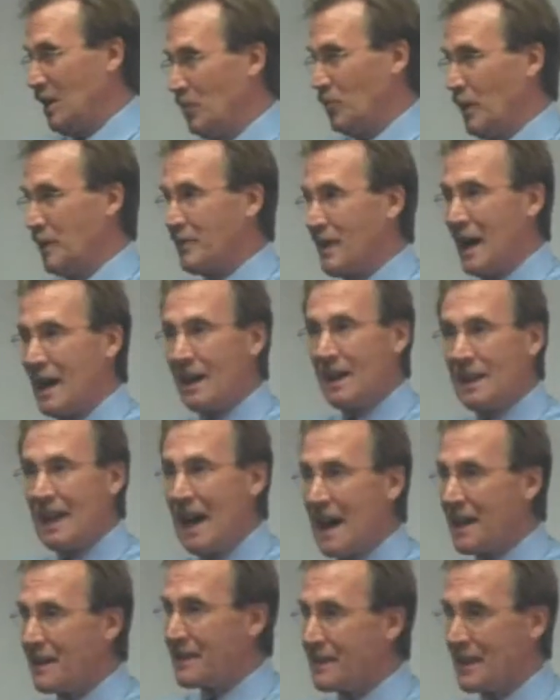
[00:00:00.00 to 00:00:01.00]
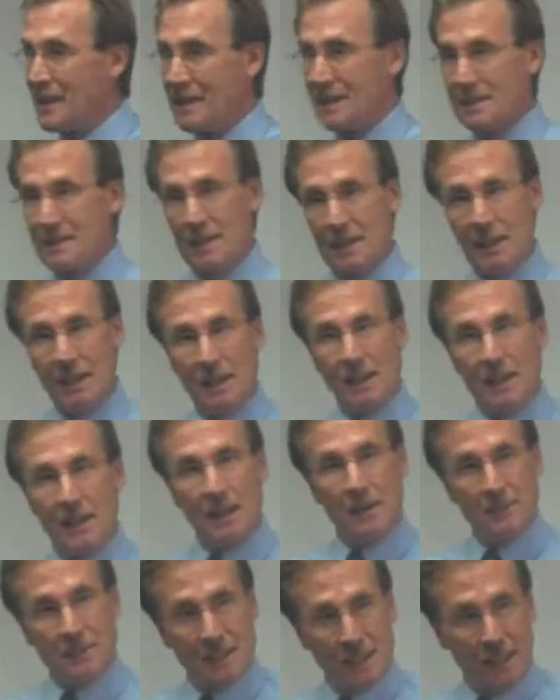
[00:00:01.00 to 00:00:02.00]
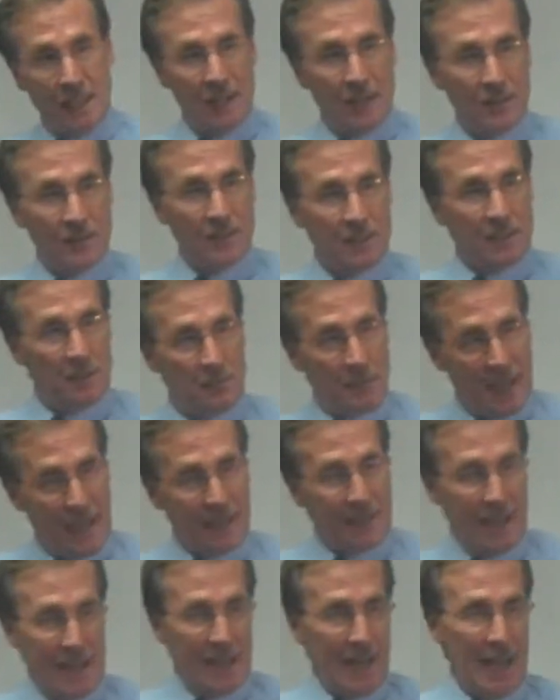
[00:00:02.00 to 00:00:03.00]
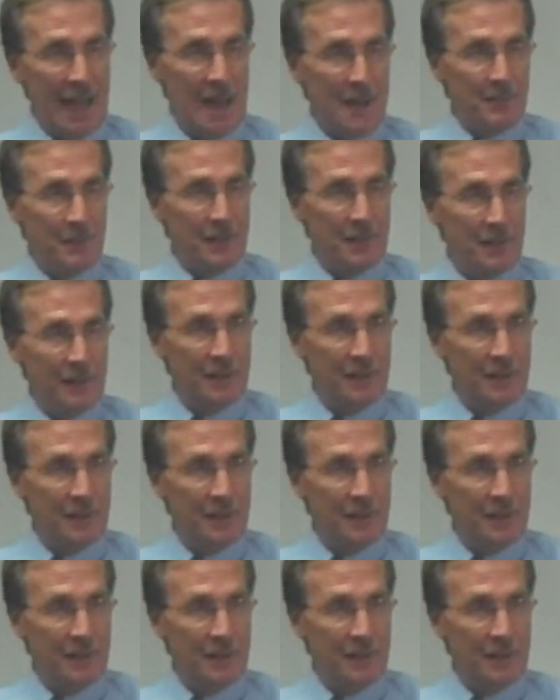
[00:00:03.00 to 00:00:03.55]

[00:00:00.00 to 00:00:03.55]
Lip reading: We've got a lot of things that can come together to make that happen.